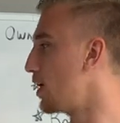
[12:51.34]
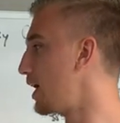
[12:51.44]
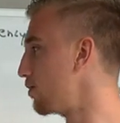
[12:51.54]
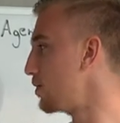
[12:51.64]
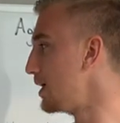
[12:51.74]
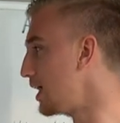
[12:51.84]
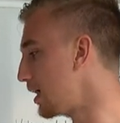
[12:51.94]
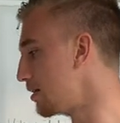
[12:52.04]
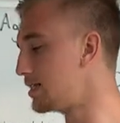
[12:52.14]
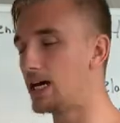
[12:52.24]
weight,
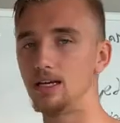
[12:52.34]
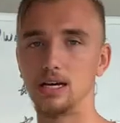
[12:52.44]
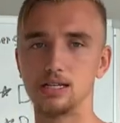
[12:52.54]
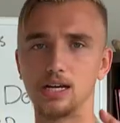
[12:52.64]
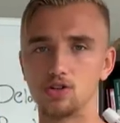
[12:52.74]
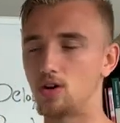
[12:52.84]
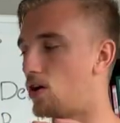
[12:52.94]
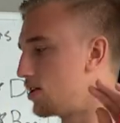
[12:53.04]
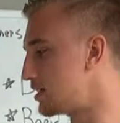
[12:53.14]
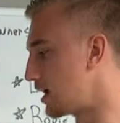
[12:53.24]
reading daily, etc.
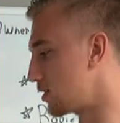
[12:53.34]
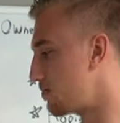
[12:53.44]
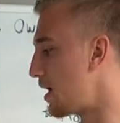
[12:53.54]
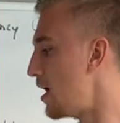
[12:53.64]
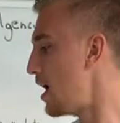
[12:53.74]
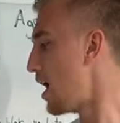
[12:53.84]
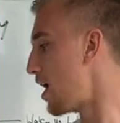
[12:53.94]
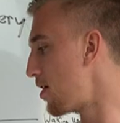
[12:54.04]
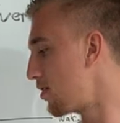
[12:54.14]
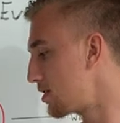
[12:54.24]
All these things. But
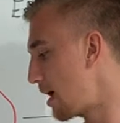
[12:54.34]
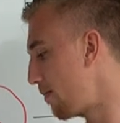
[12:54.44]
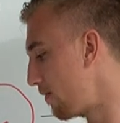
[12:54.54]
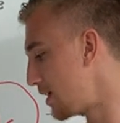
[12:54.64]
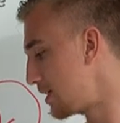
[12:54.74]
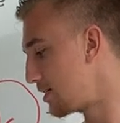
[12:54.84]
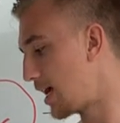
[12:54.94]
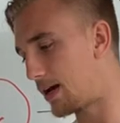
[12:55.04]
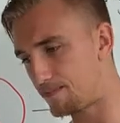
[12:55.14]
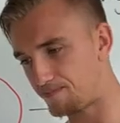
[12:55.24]
another example of this is
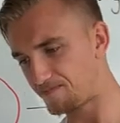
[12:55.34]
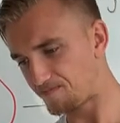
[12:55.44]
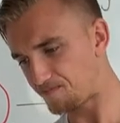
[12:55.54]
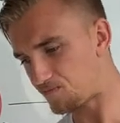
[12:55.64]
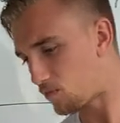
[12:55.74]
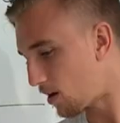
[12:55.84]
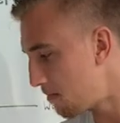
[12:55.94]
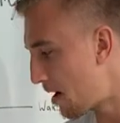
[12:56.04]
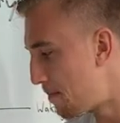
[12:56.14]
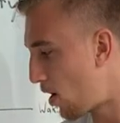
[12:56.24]
like
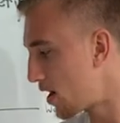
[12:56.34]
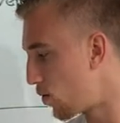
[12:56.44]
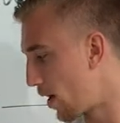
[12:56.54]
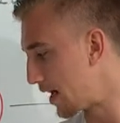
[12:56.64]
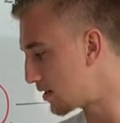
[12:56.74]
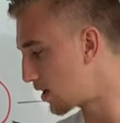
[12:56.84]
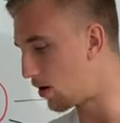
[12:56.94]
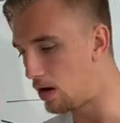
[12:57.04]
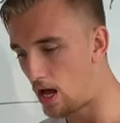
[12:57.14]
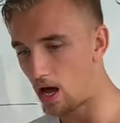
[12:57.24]
my body weight.
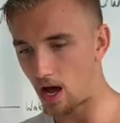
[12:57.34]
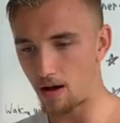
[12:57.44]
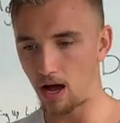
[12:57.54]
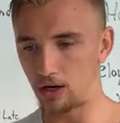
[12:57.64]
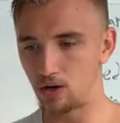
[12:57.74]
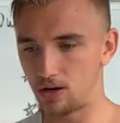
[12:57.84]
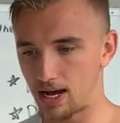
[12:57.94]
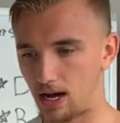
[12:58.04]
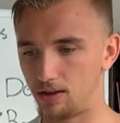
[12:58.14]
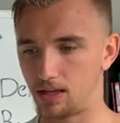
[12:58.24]
So a good
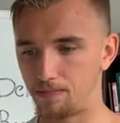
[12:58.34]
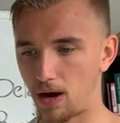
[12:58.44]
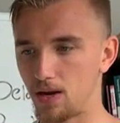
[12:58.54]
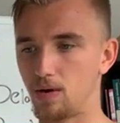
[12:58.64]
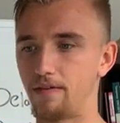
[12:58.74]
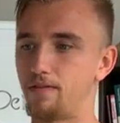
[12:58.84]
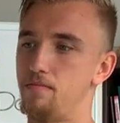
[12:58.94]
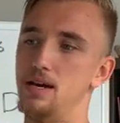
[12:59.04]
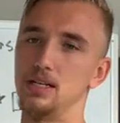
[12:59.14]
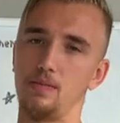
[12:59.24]
healthy body weight for
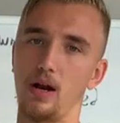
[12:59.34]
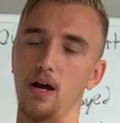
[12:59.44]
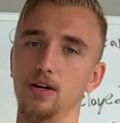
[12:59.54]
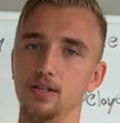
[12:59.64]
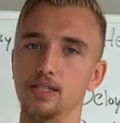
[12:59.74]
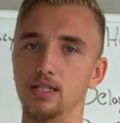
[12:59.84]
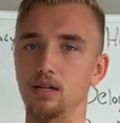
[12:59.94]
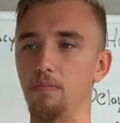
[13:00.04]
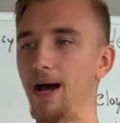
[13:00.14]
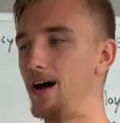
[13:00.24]
me is about
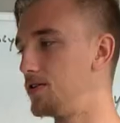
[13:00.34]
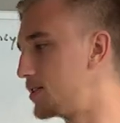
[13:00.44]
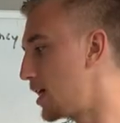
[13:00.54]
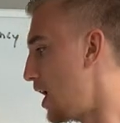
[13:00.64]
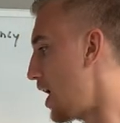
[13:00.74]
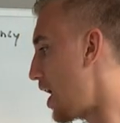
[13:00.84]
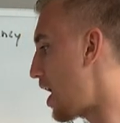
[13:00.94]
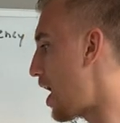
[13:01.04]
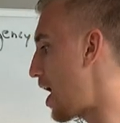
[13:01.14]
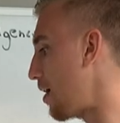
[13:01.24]
160 pounds
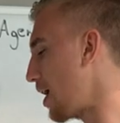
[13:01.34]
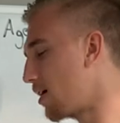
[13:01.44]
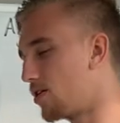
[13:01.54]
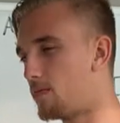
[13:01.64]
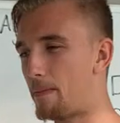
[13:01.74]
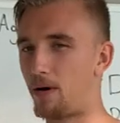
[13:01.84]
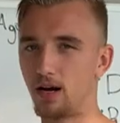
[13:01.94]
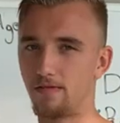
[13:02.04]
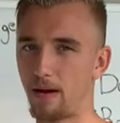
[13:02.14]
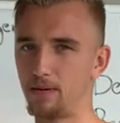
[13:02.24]
uh, I don't know my
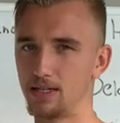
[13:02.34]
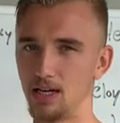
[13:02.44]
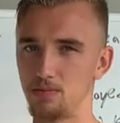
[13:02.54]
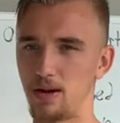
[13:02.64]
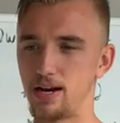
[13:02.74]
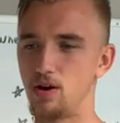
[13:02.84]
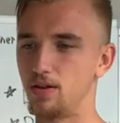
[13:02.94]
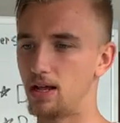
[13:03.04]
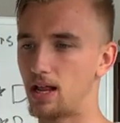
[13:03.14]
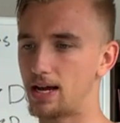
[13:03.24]
body fat percentage, but I know
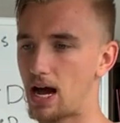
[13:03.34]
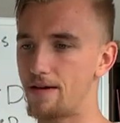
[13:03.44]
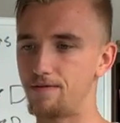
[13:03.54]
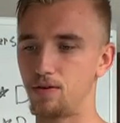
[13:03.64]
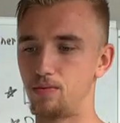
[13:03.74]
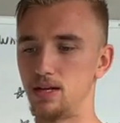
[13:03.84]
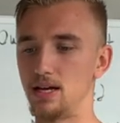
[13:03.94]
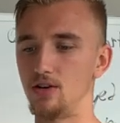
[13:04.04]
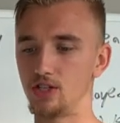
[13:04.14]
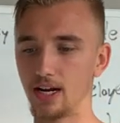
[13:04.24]
that like I feel really
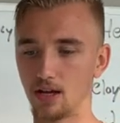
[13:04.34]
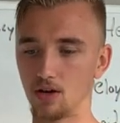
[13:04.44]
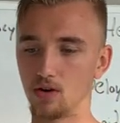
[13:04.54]
energetic and